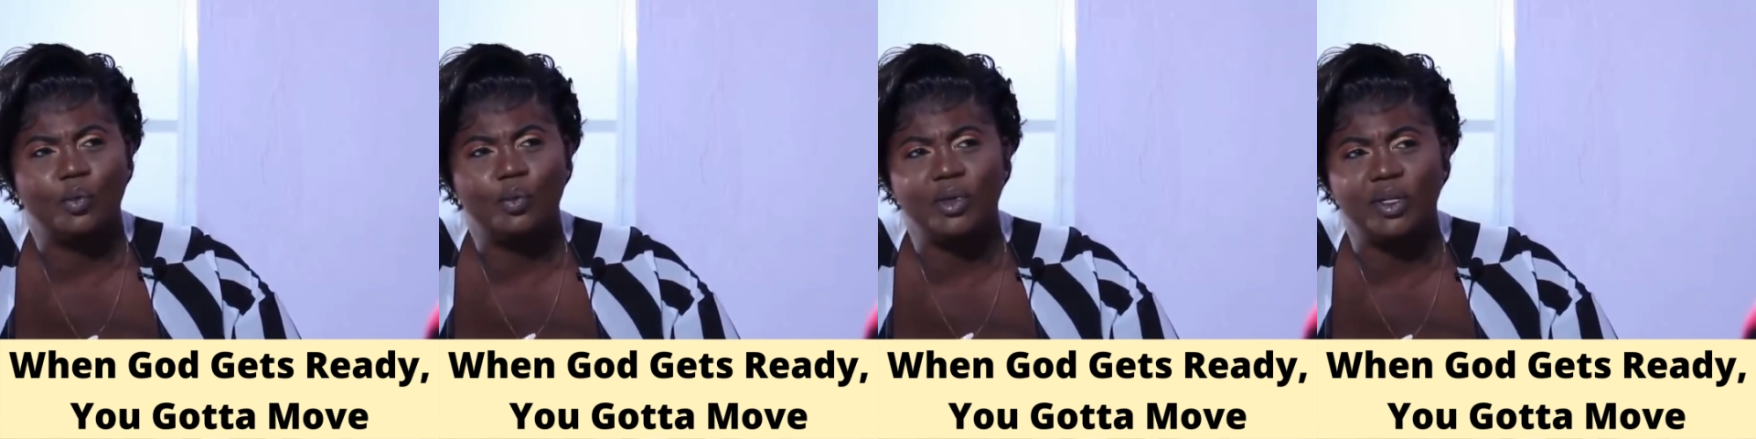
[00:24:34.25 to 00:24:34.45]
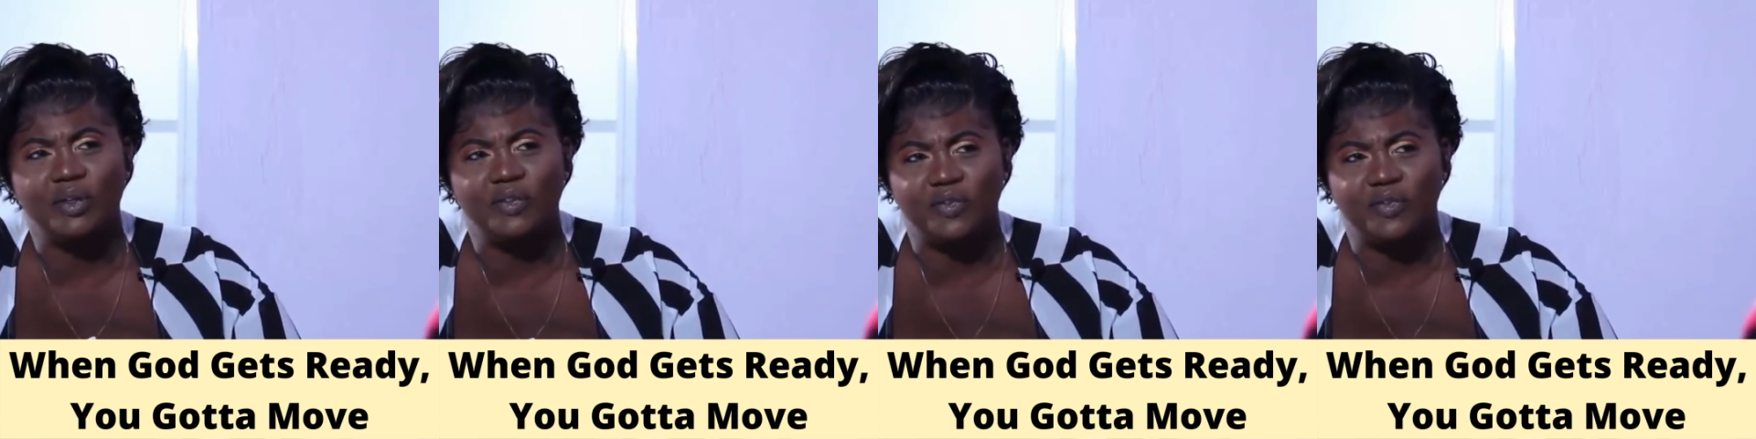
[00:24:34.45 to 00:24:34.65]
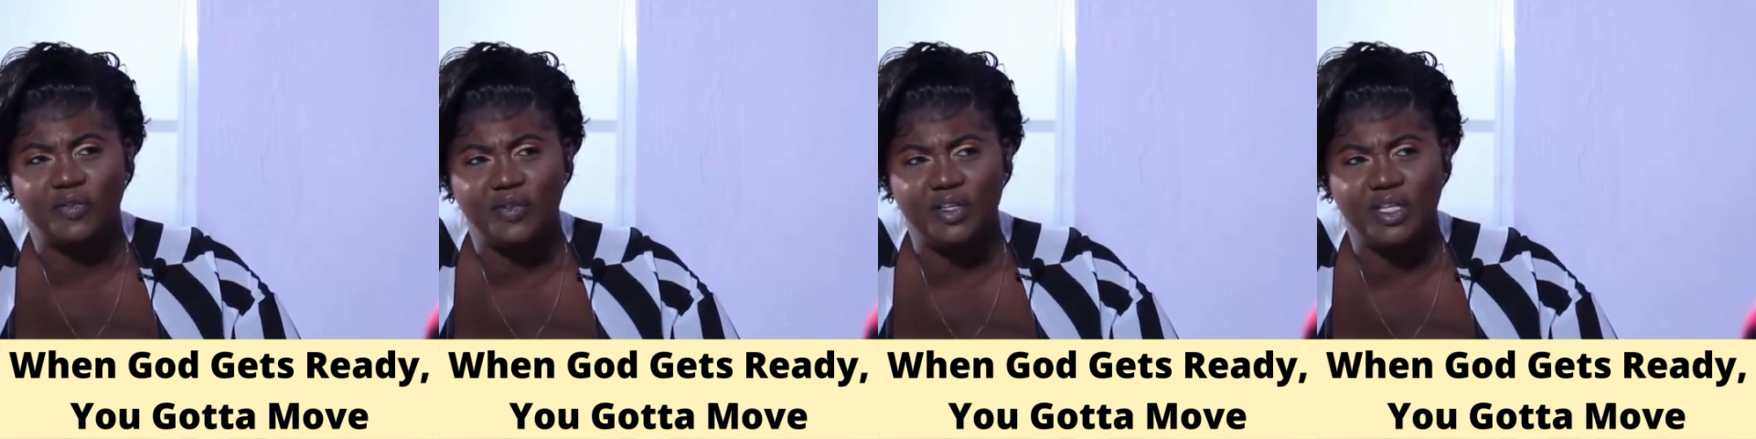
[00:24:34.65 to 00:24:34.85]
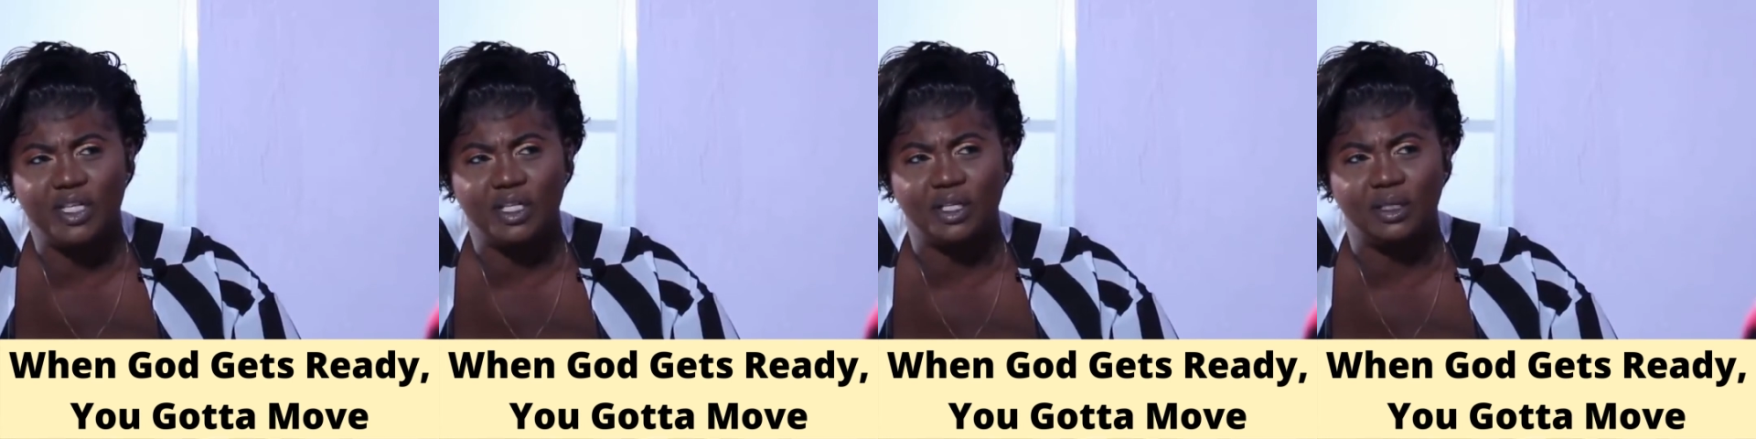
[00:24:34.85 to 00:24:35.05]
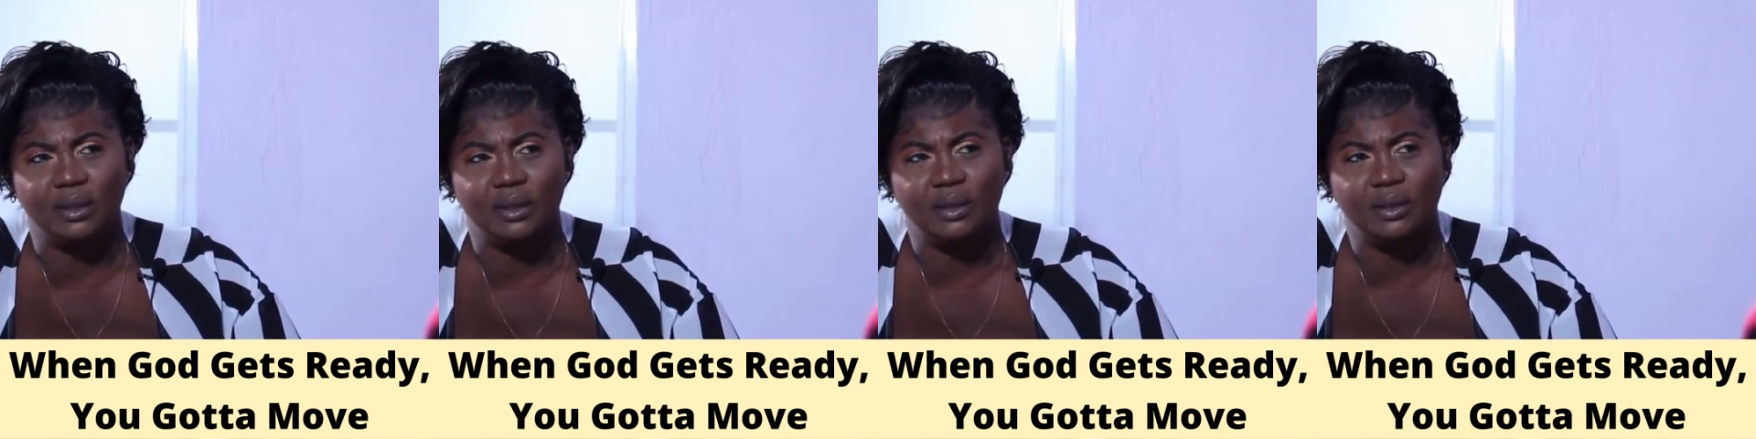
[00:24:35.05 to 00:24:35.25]
will
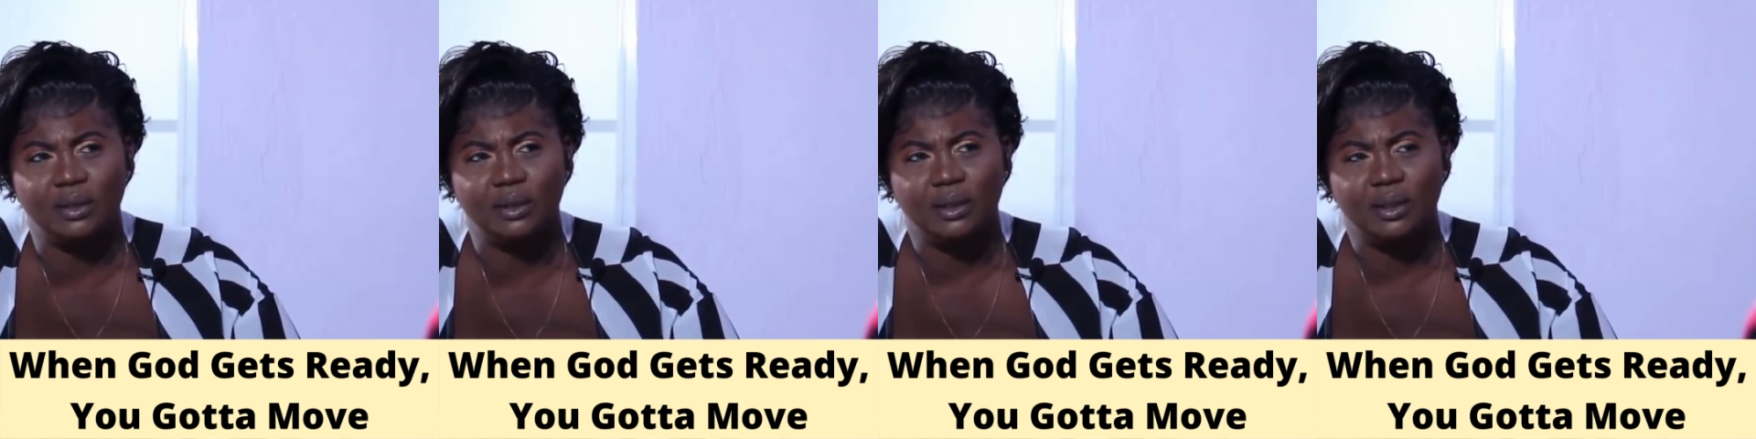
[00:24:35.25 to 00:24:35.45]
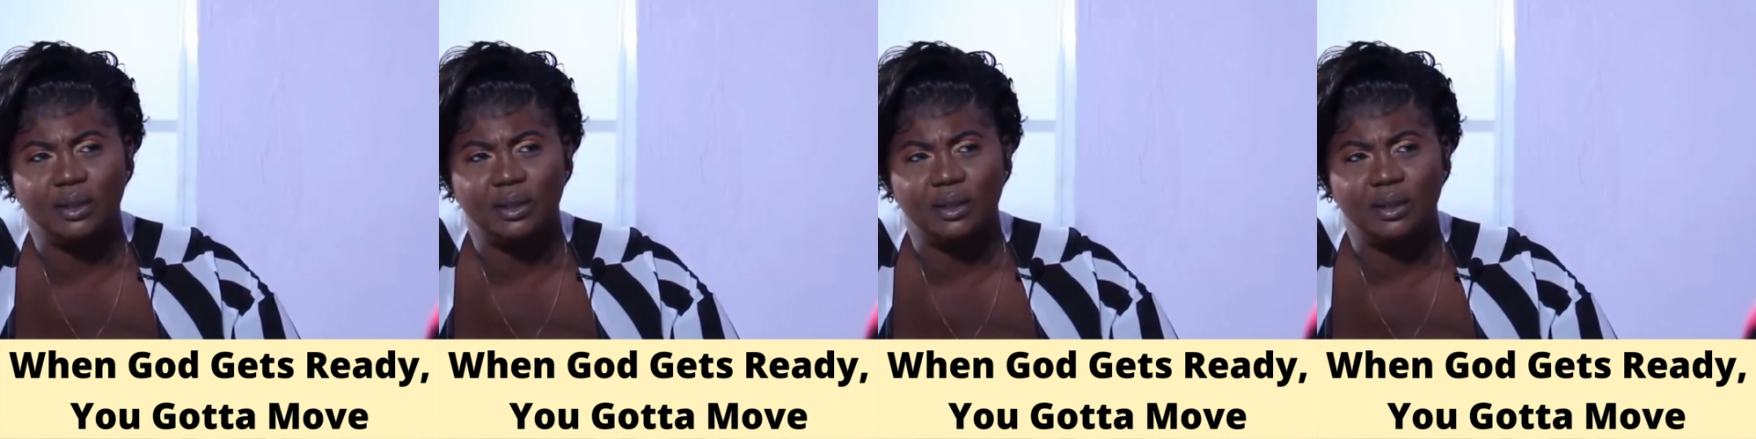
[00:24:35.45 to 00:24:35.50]
feel.